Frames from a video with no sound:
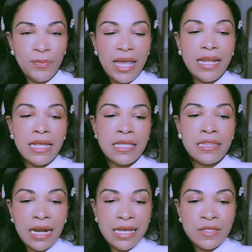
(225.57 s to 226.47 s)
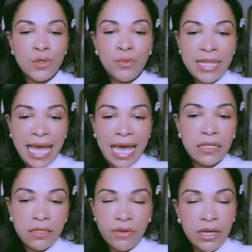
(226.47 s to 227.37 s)
Anything that has to do with
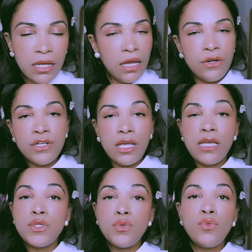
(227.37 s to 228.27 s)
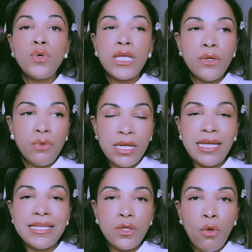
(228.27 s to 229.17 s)
activating energy is really
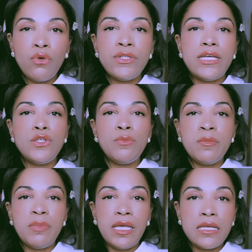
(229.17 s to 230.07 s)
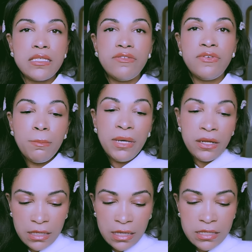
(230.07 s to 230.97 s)
as old as human beings have been
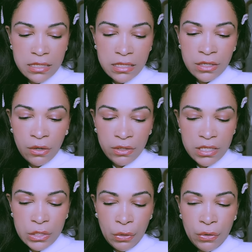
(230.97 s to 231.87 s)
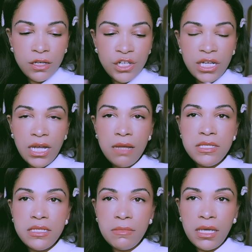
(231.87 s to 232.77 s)
in existence on this earth. She
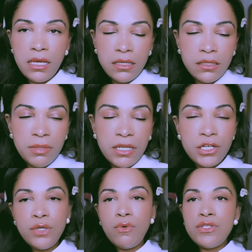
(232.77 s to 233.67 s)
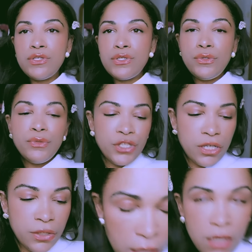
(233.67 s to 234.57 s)
comes to me because she wants a
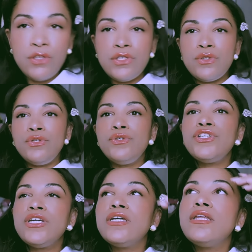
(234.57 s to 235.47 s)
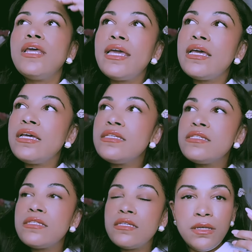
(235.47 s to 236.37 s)
solution, and the solution
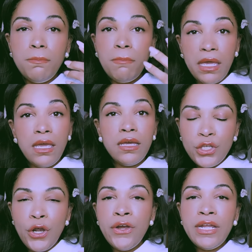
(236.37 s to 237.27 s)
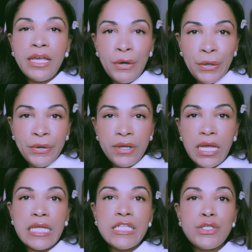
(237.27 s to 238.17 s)
is me turning her
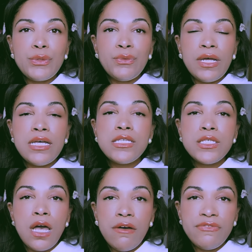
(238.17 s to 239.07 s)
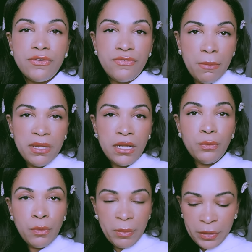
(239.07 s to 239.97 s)
into a soft feminine
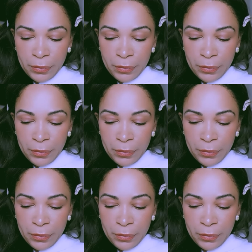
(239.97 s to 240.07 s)
woman.